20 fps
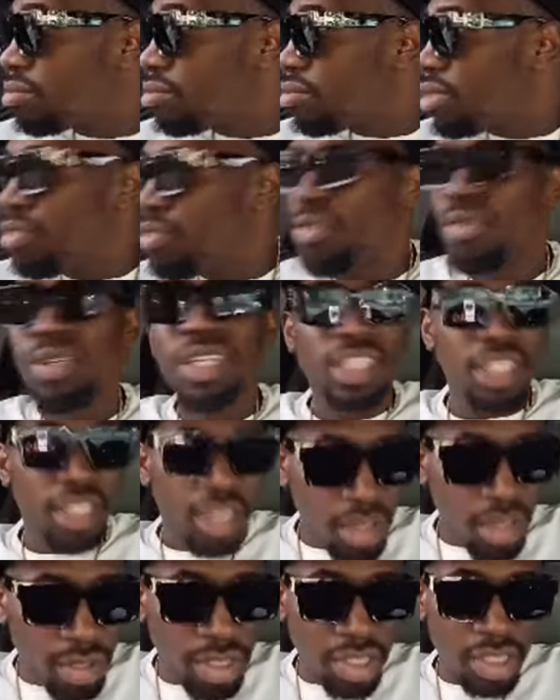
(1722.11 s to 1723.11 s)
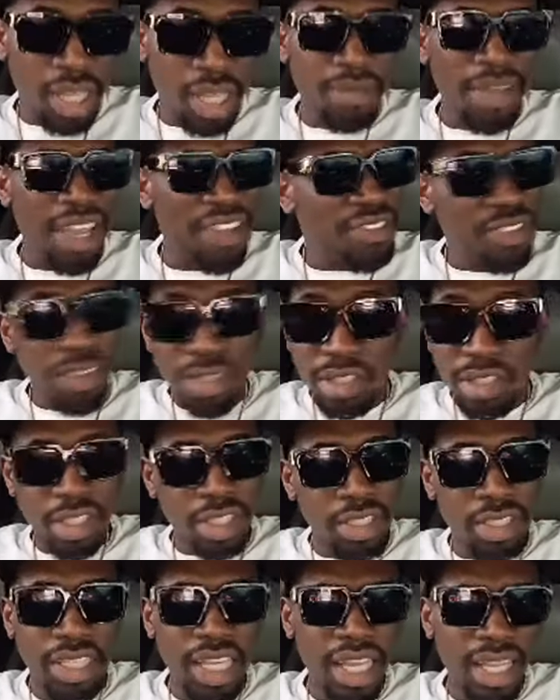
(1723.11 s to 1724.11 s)
I have to wait till lunchtime. I have nothing to
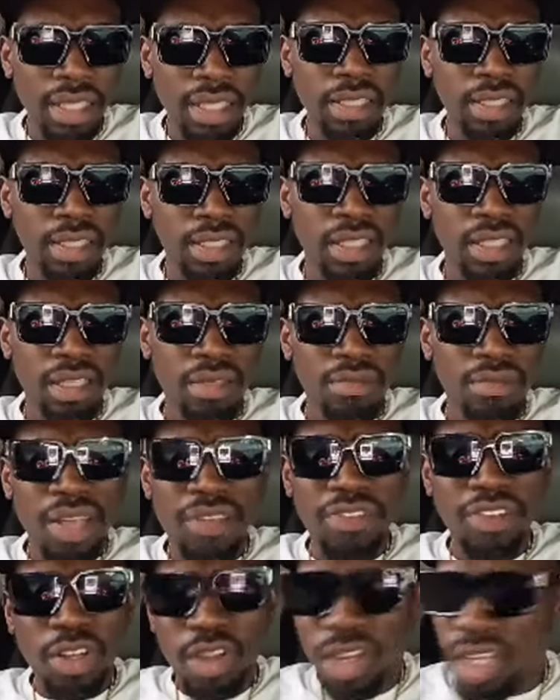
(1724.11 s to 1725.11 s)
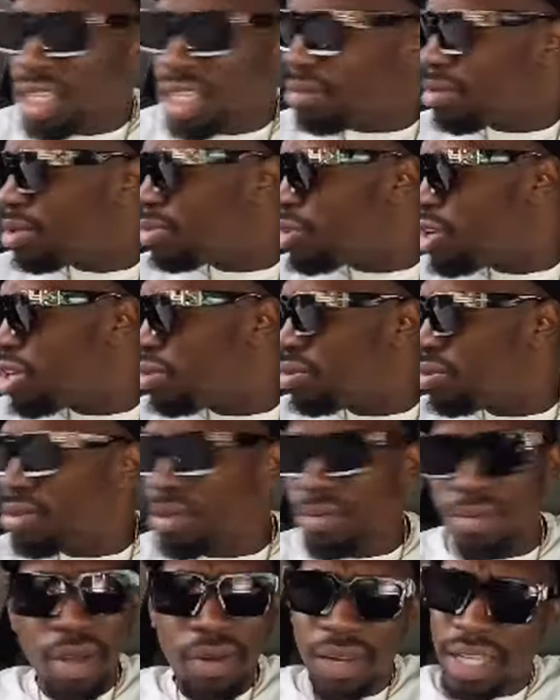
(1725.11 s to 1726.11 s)
sell. I have to go in on my brain.
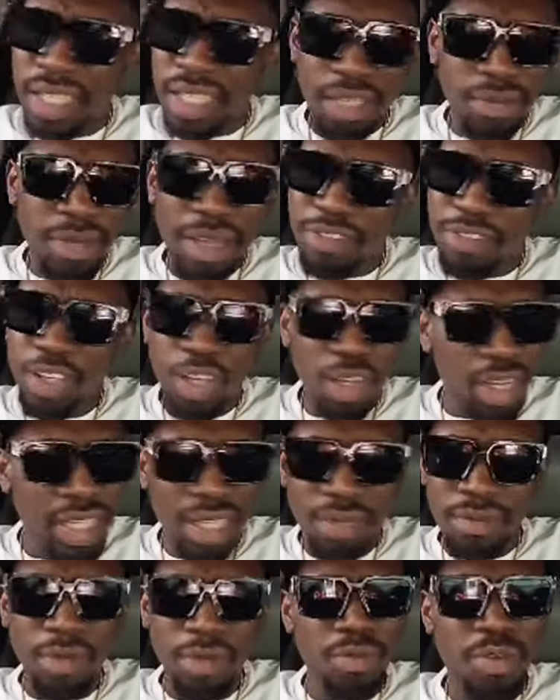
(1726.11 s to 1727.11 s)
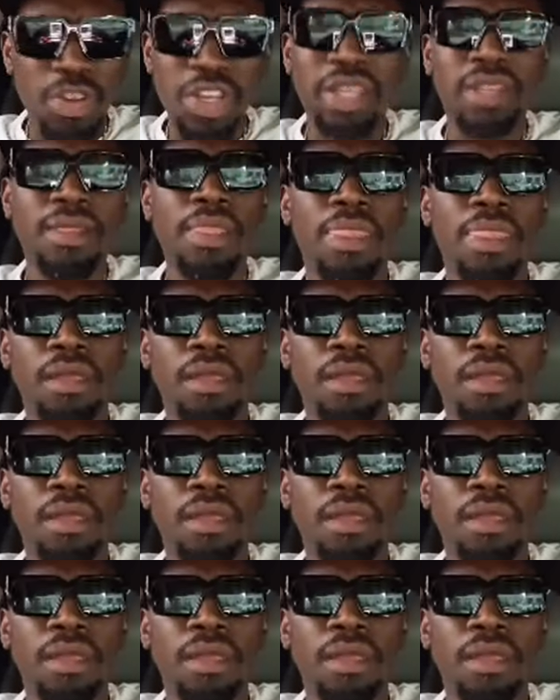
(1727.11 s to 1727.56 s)
Remember one day I have to go in on my brain.